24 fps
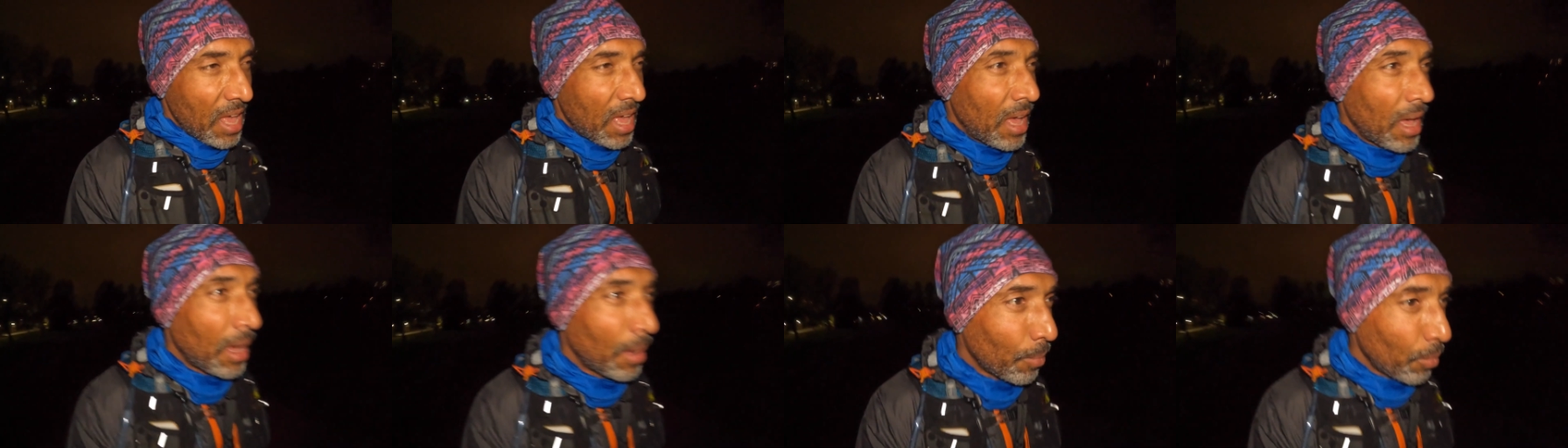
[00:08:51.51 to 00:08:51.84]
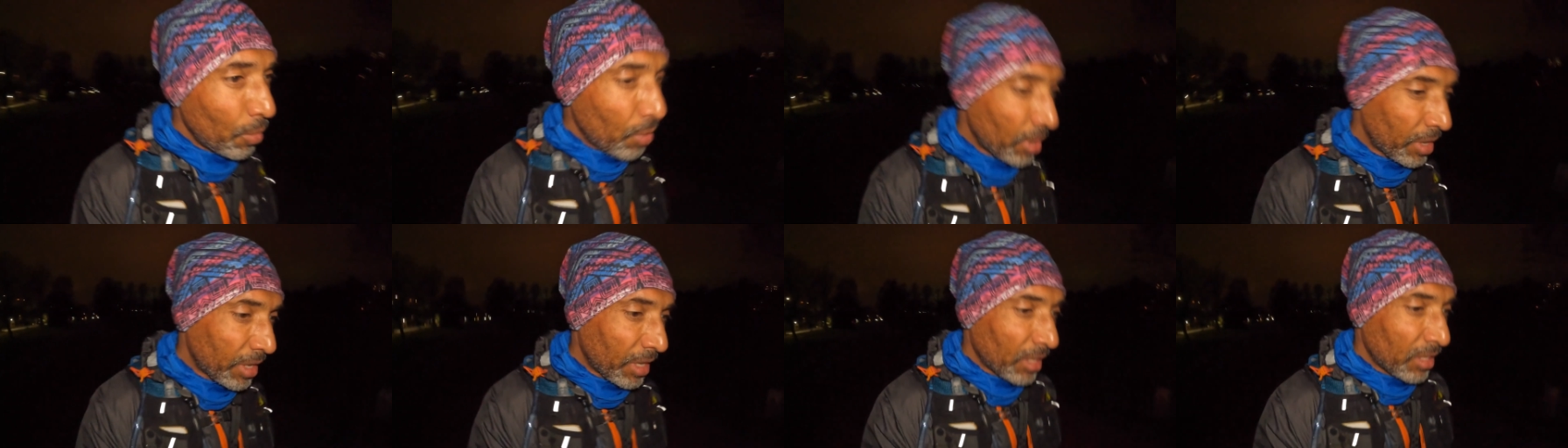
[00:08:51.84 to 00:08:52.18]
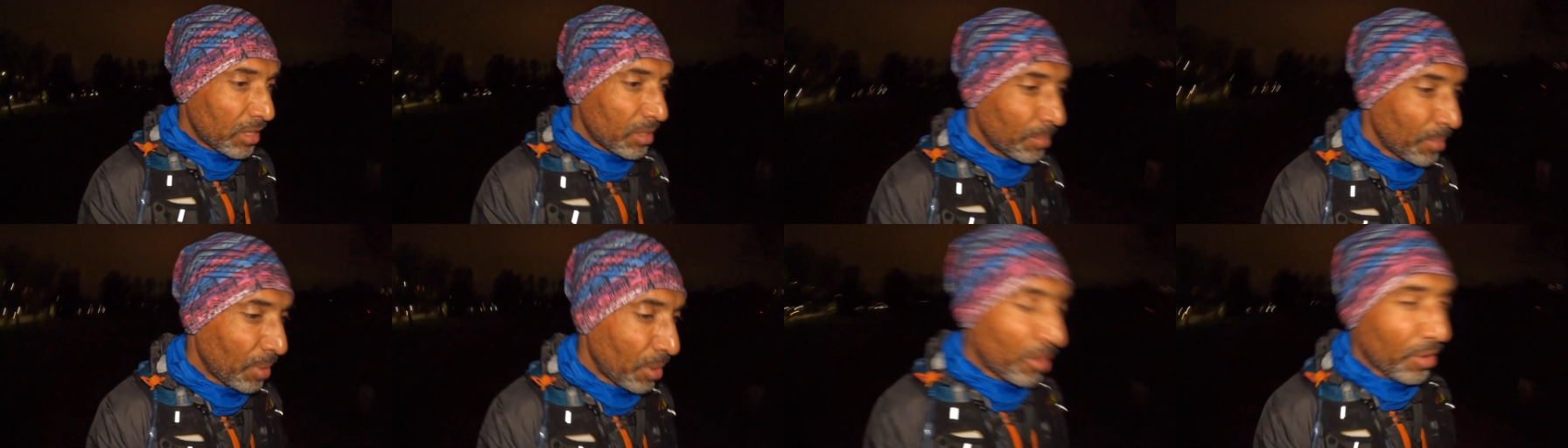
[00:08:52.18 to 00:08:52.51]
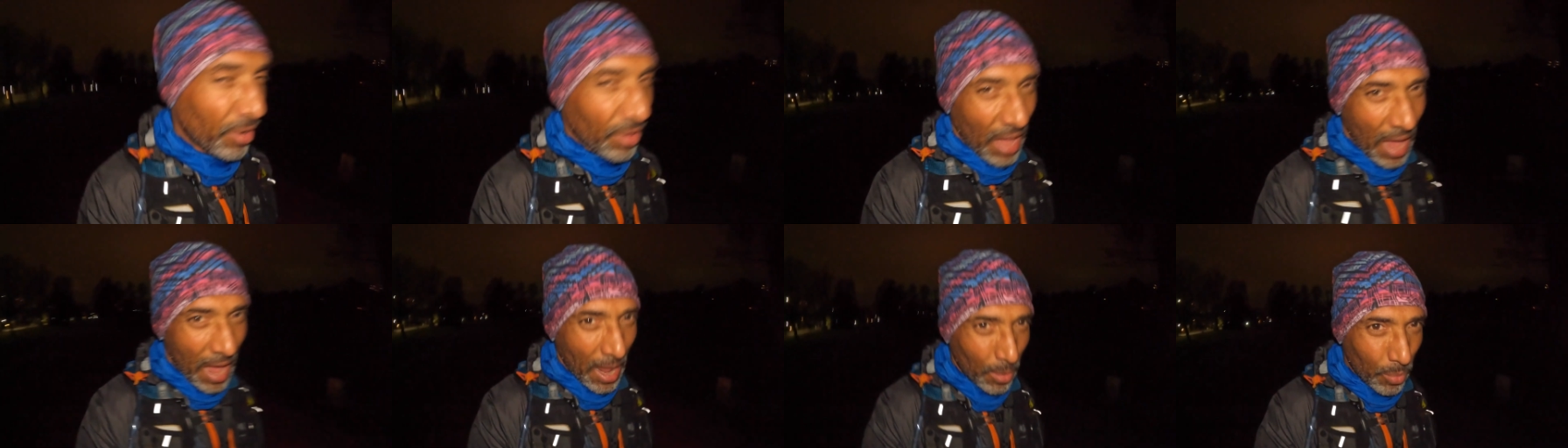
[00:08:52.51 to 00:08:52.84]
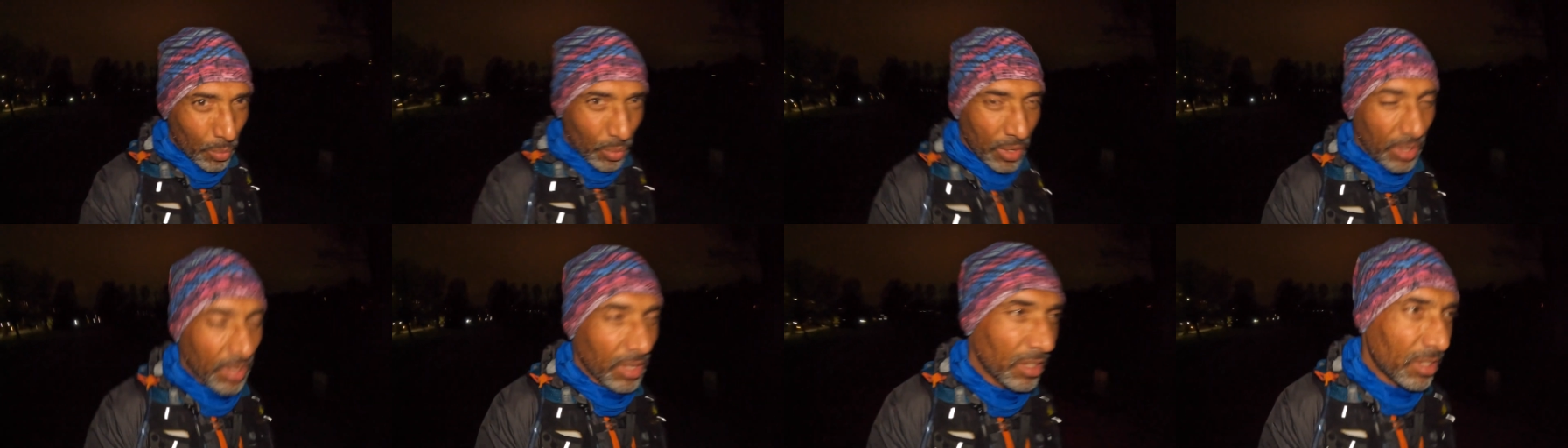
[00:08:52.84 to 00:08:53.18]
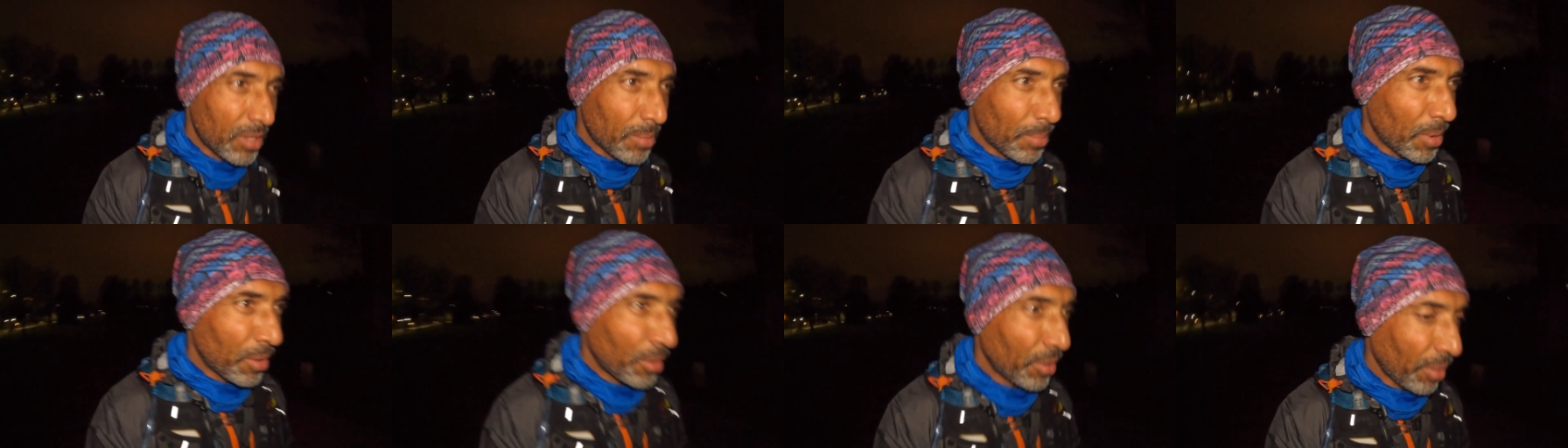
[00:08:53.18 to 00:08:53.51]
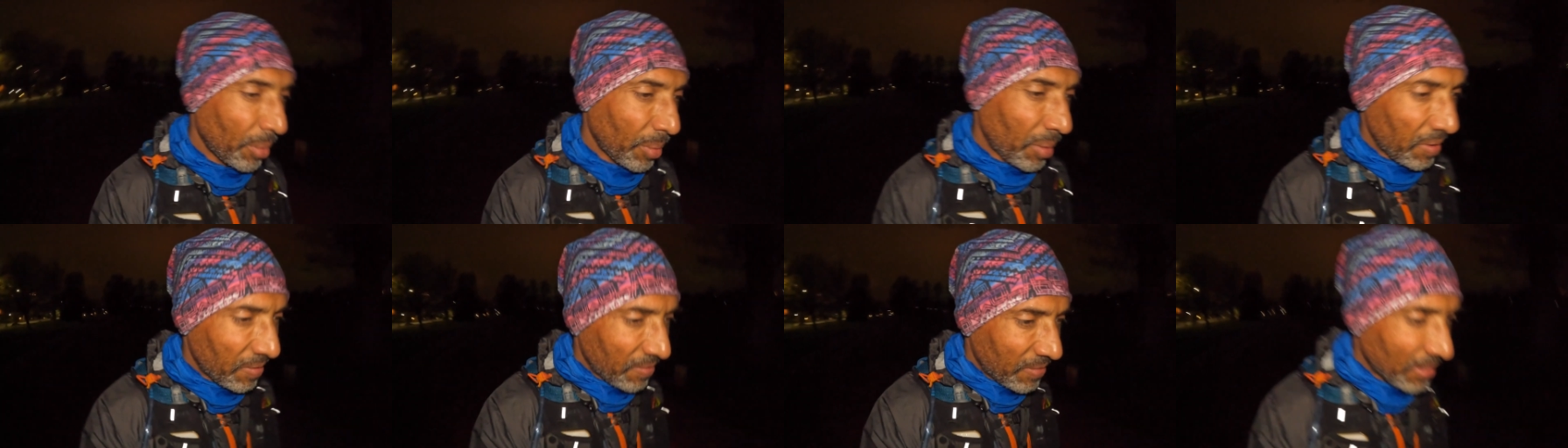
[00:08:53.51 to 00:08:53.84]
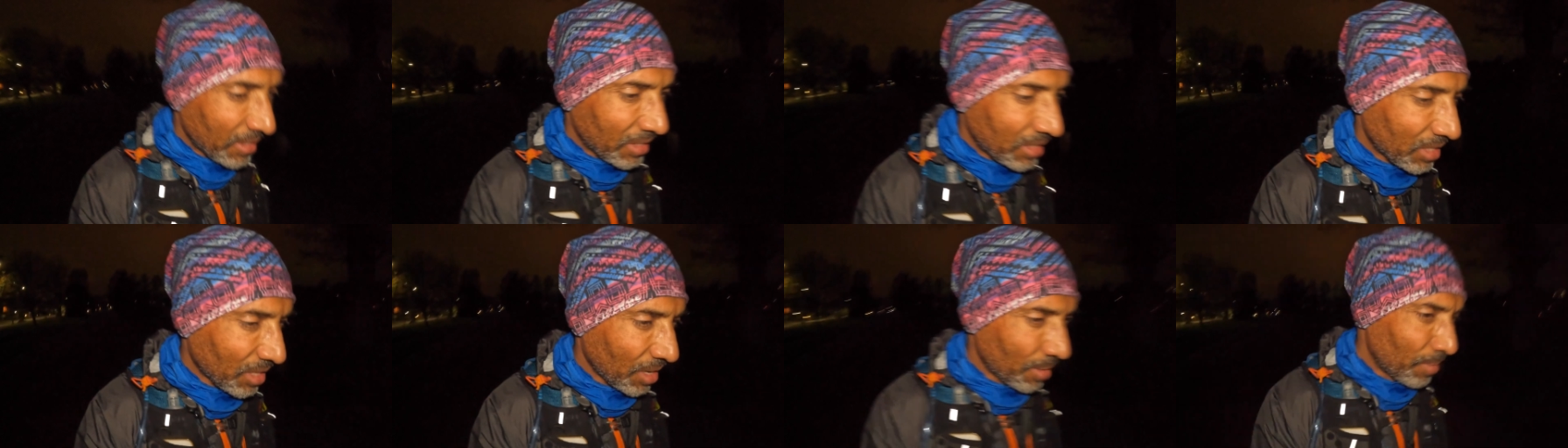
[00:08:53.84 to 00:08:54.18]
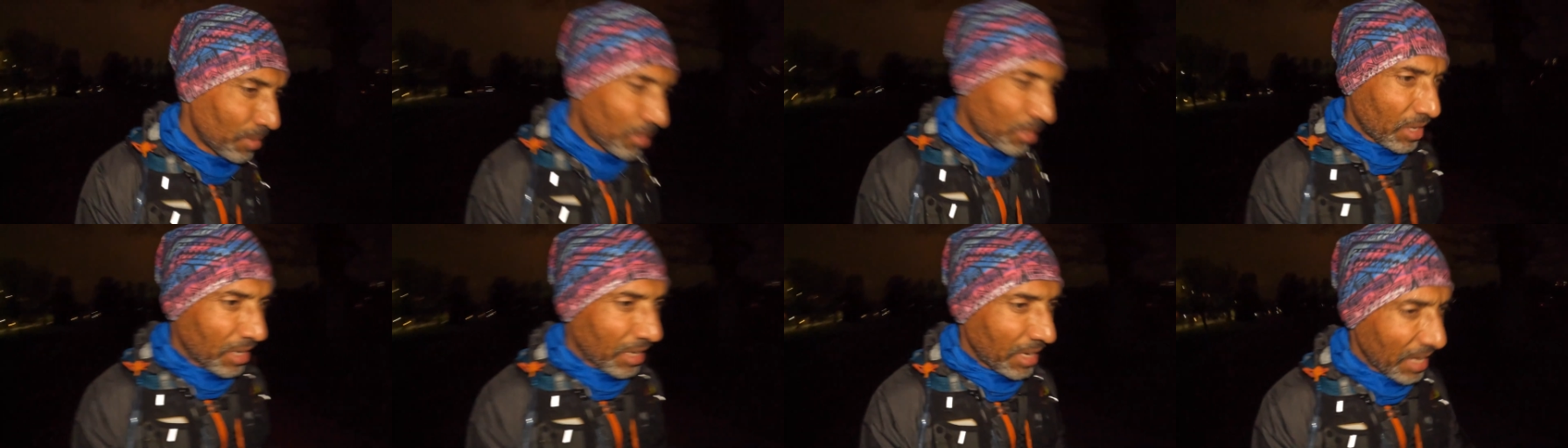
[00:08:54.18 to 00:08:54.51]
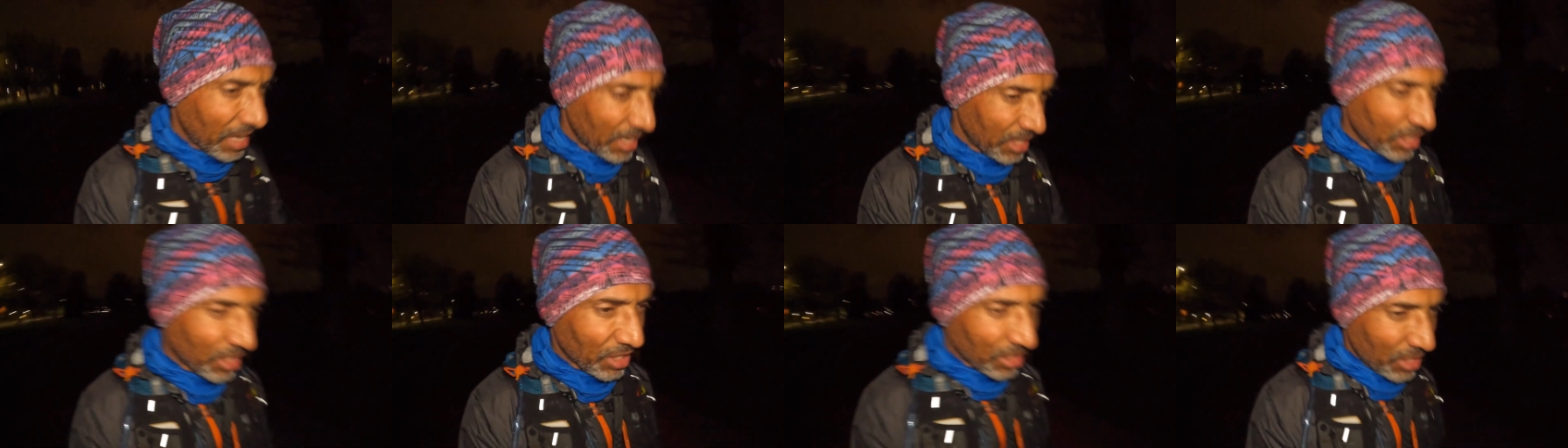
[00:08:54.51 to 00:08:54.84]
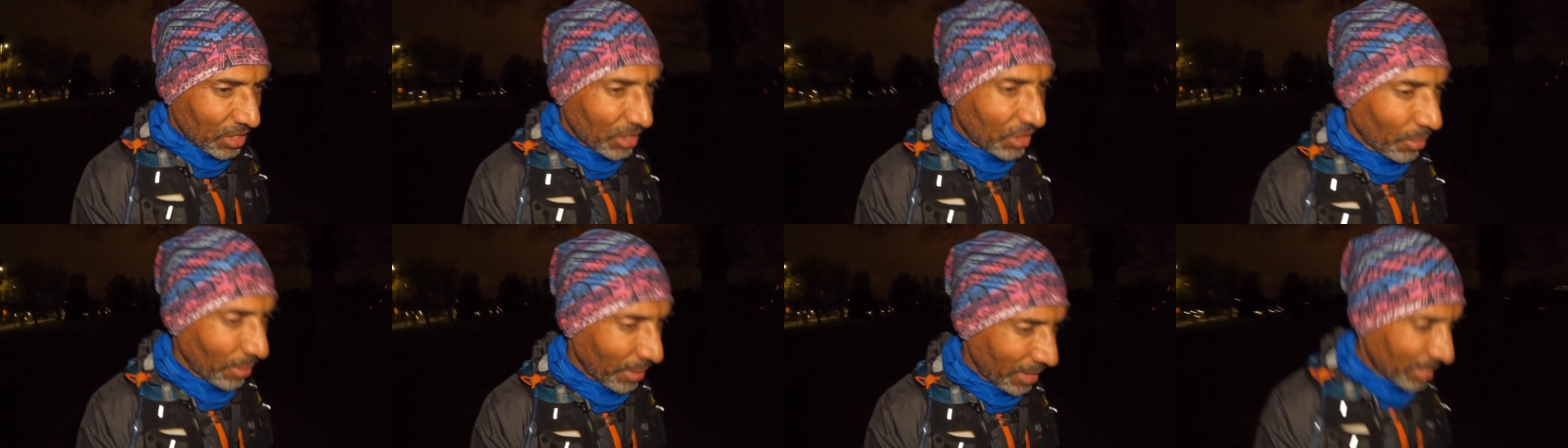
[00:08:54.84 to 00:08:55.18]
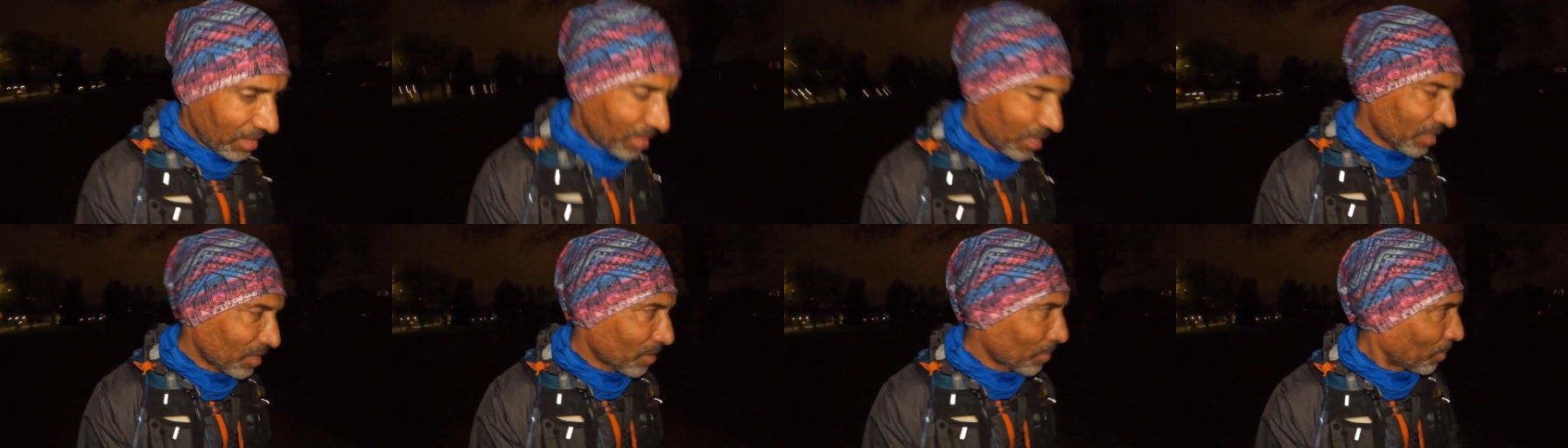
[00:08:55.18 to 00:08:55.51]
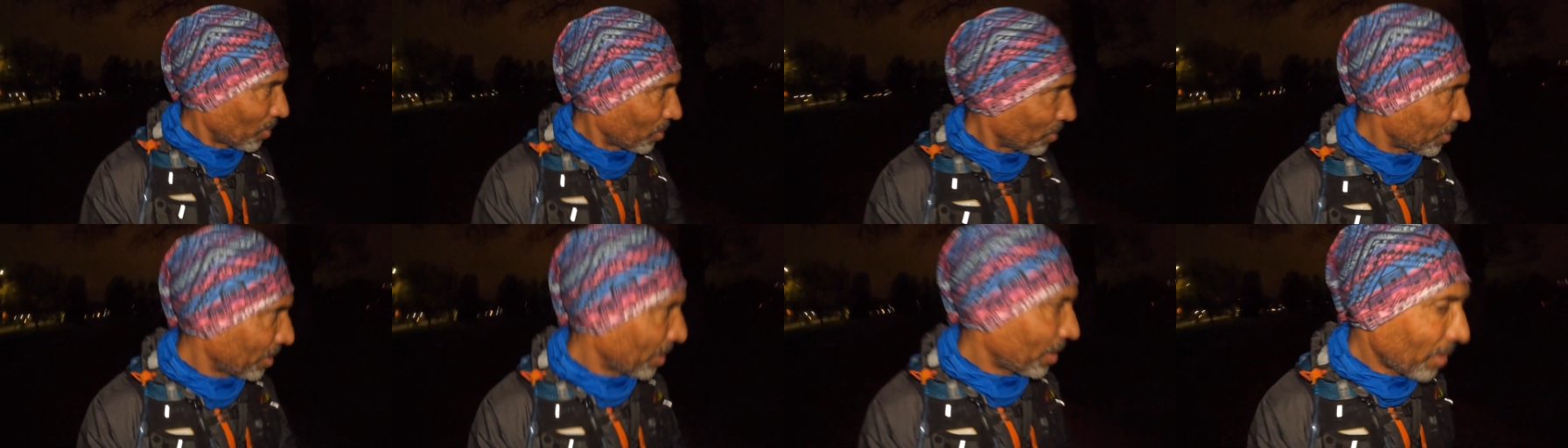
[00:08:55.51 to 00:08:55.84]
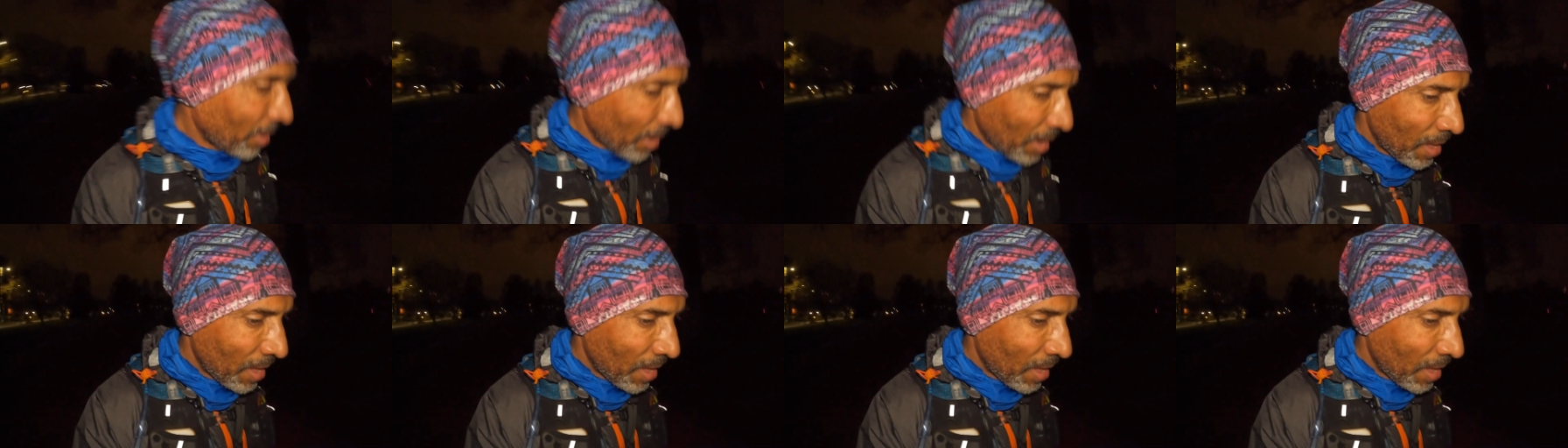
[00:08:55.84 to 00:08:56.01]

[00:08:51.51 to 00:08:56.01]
I'm working tomorrow and working tomorrow evening, so I'm not going to get a chance to do anything tomorrow.